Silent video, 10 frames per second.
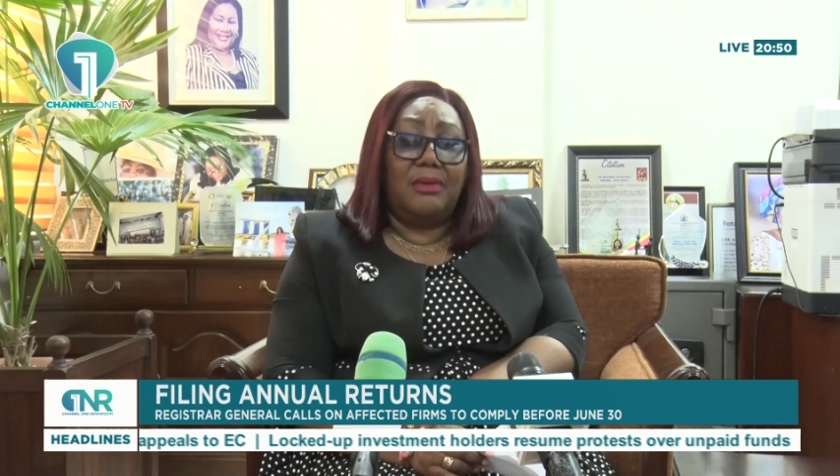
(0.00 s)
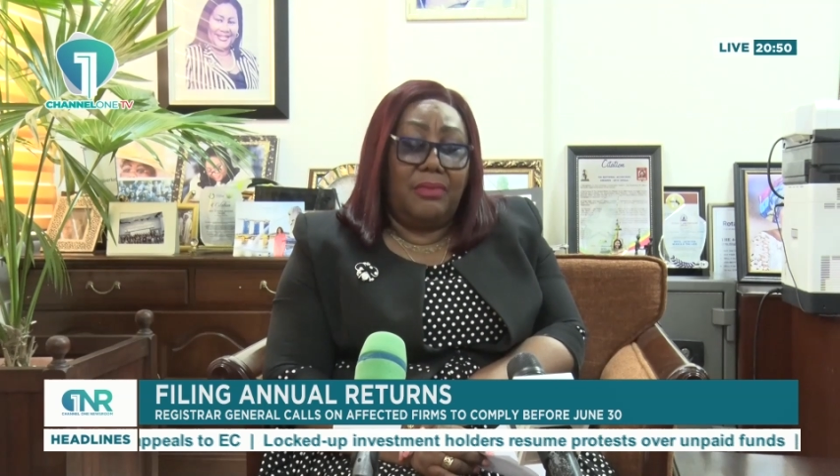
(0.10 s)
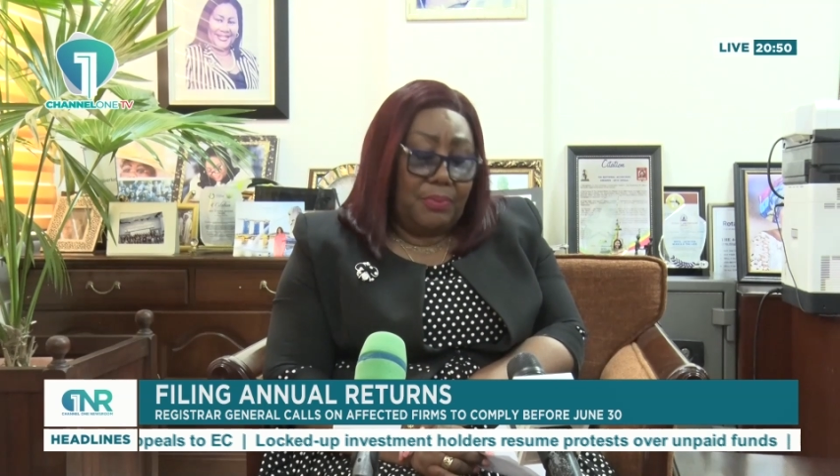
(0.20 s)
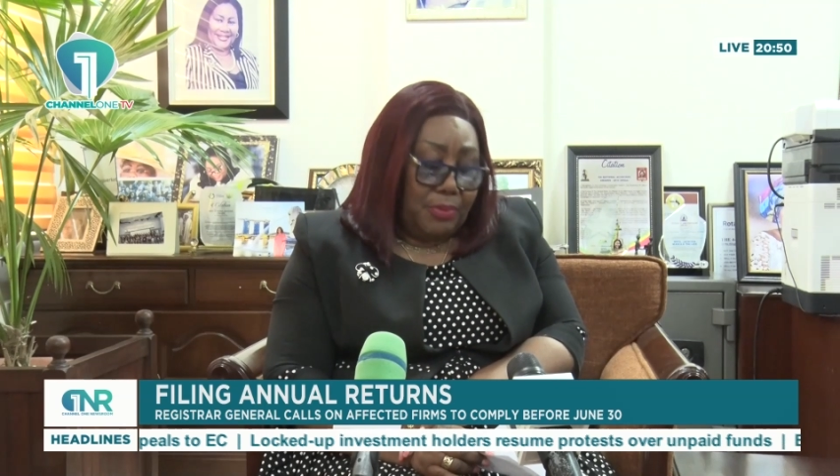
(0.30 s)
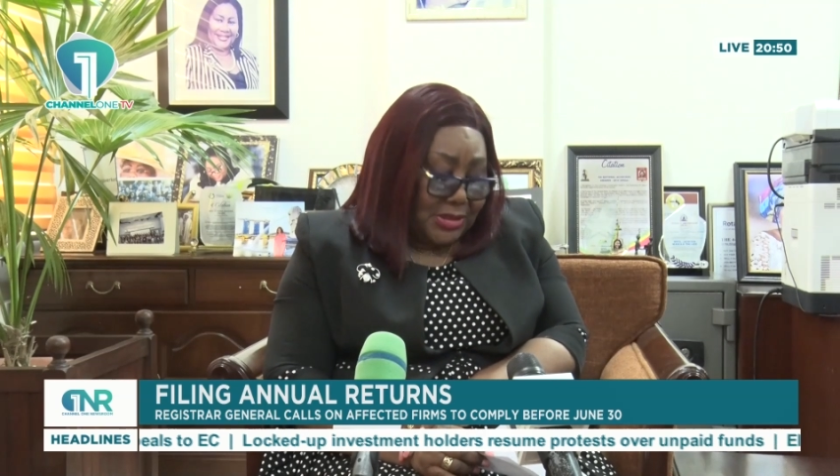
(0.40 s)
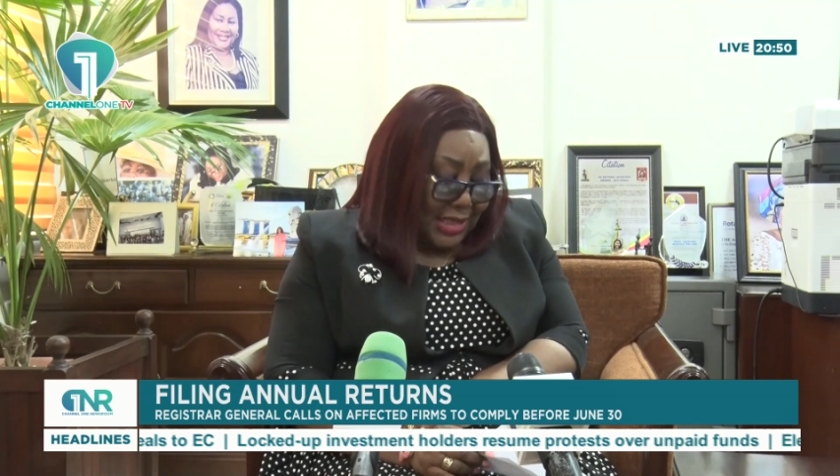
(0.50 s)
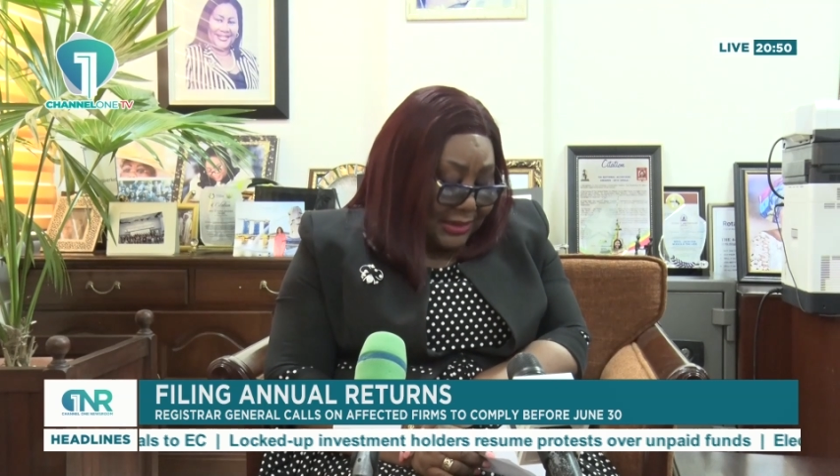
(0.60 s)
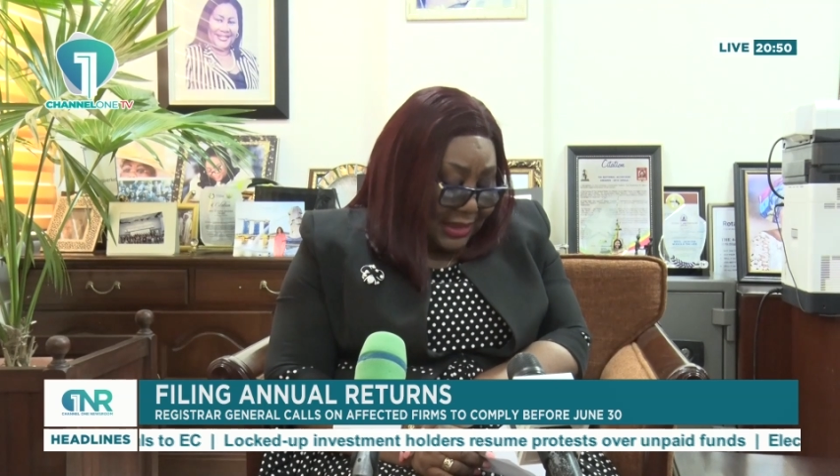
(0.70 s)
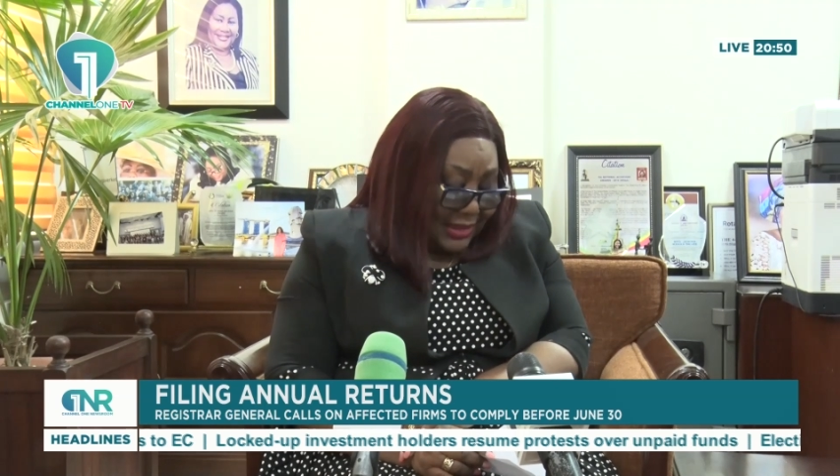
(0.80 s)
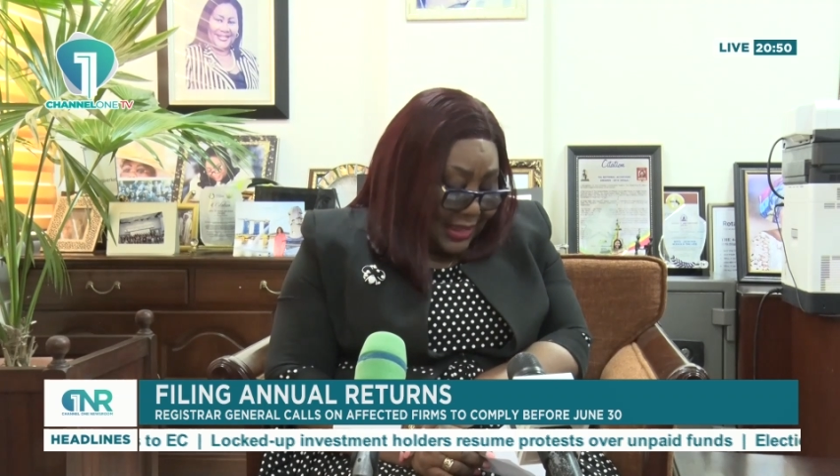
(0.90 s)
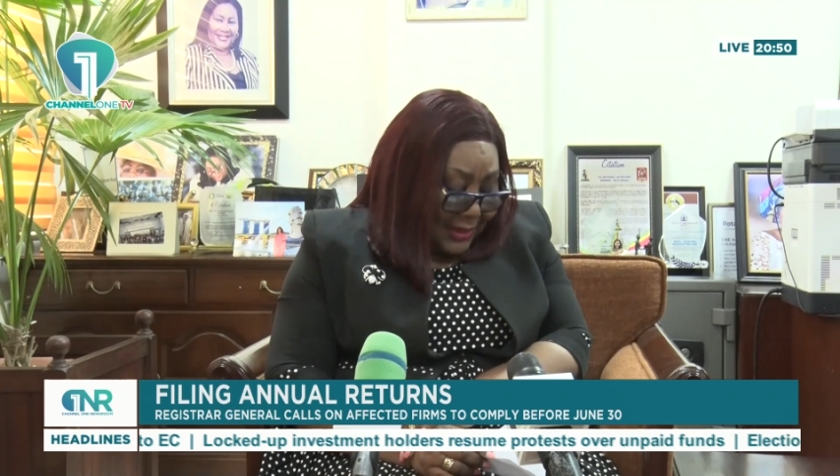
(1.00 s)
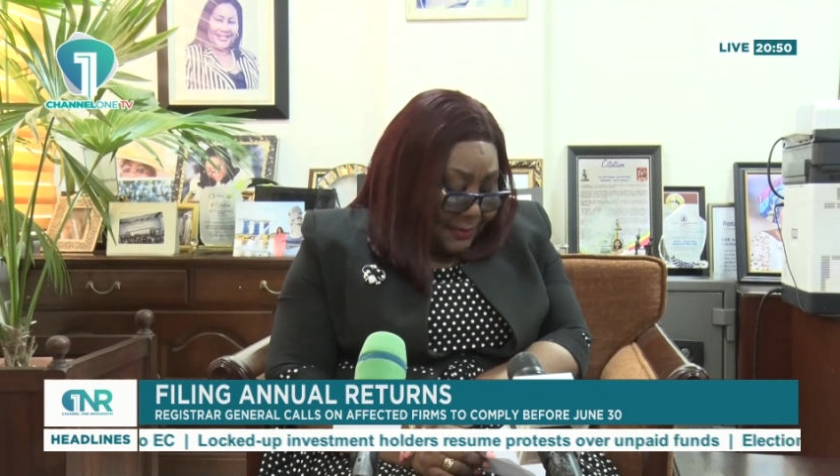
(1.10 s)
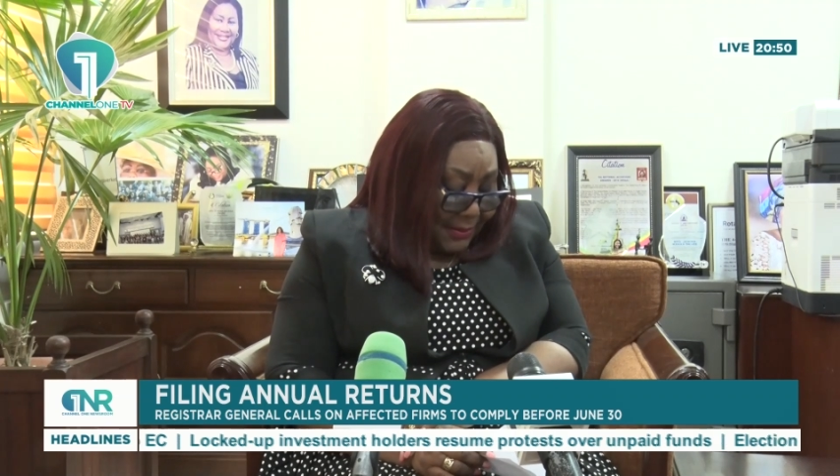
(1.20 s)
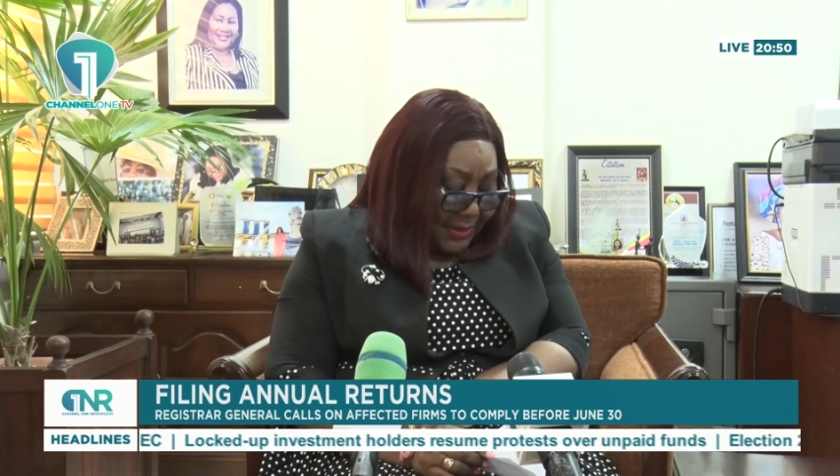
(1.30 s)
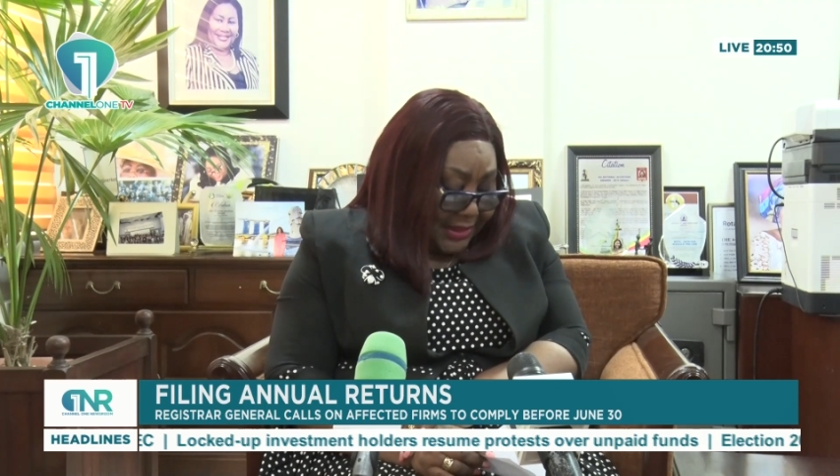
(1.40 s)
We put out a third
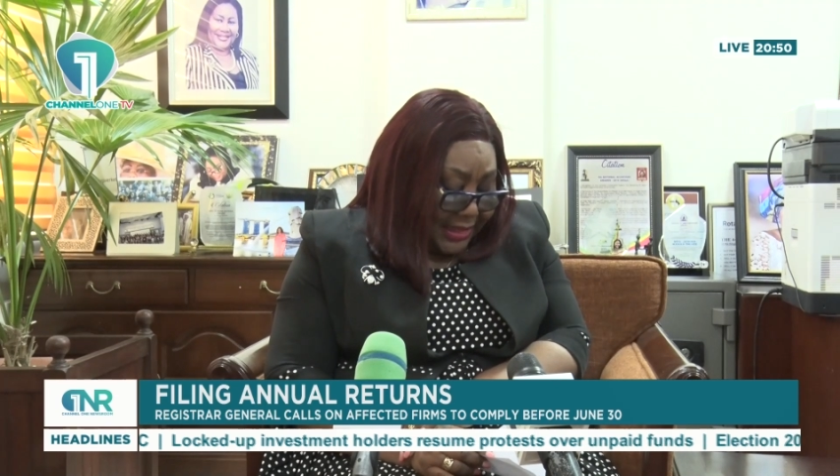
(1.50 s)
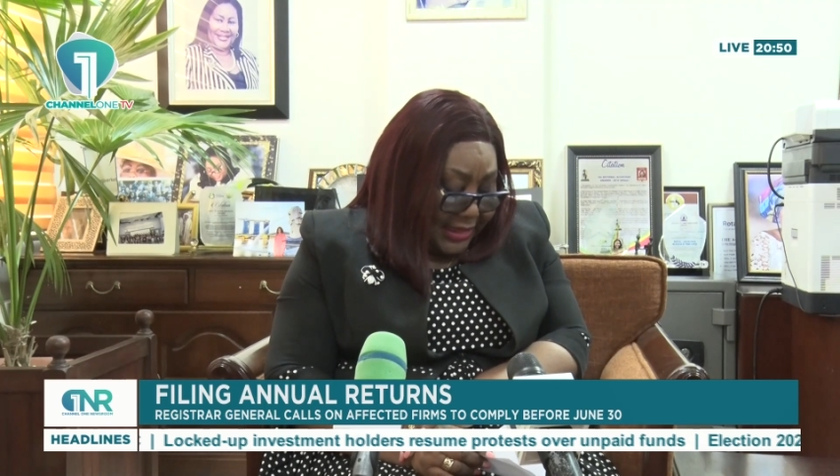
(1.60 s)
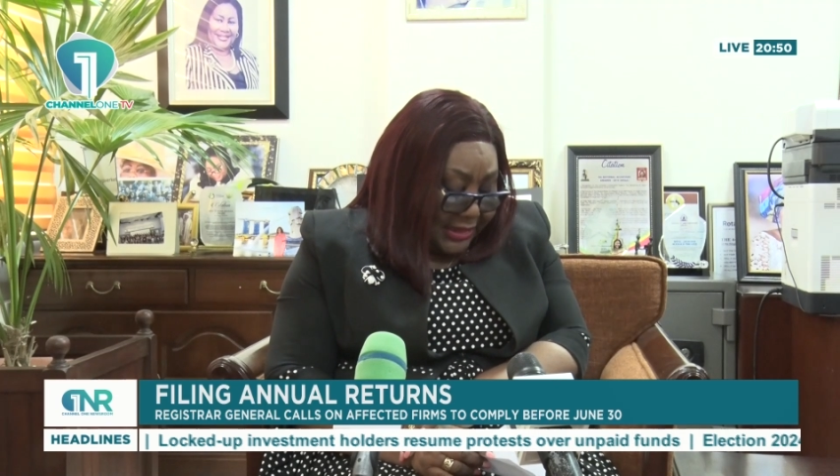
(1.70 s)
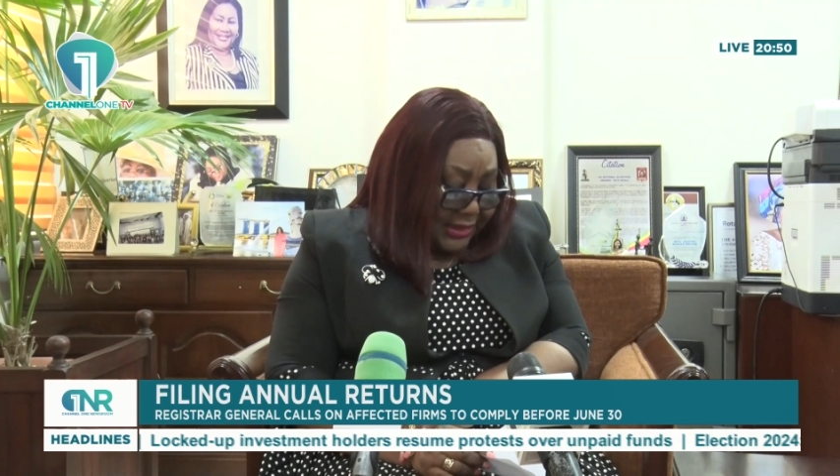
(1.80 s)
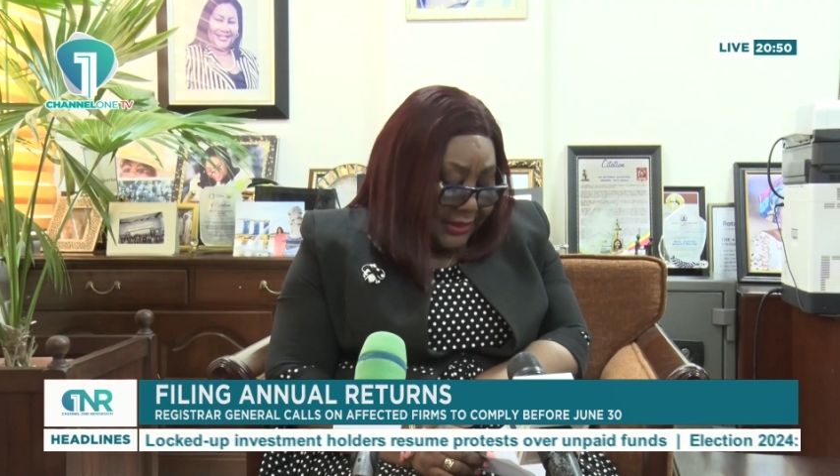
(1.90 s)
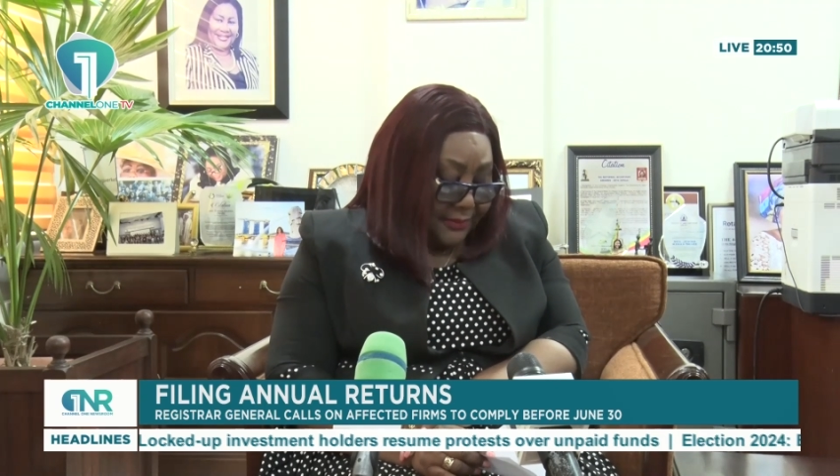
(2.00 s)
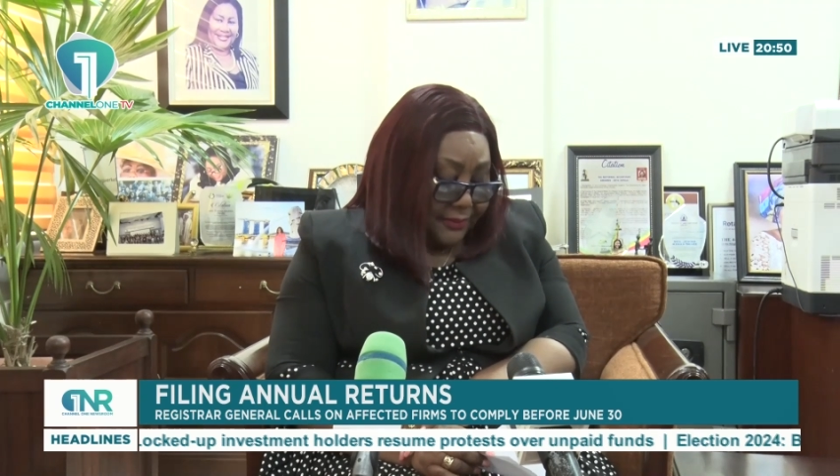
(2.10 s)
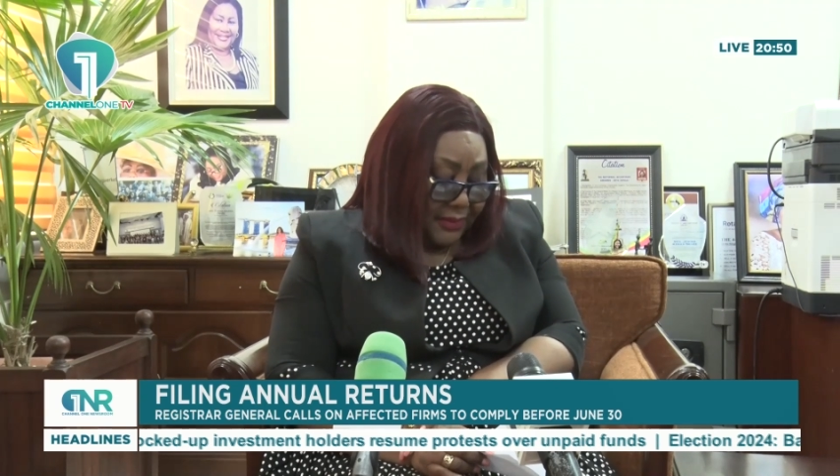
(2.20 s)
publication,